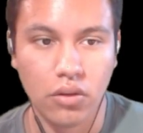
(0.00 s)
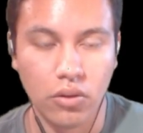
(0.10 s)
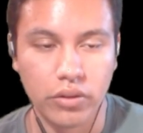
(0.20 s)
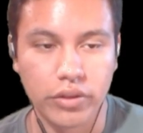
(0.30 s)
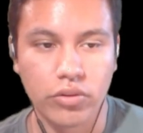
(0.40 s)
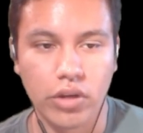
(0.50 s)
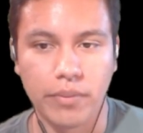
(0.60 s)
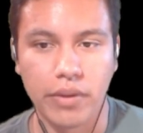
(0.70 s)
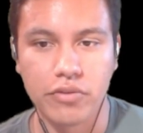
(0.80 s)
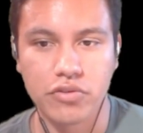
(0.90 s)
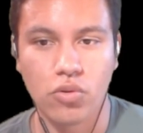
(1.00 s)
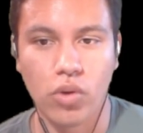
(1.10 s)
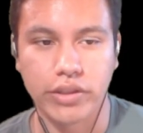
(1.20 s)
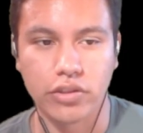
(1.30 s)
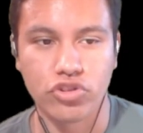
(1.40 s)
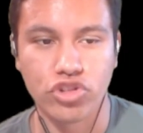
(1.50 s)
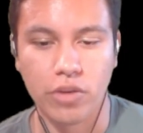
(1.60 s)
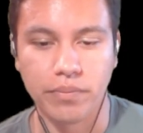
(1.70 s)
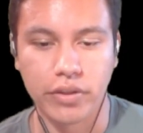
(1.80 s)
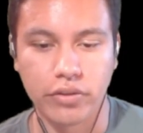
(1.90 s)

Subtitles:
Holy crap, that was quite the jump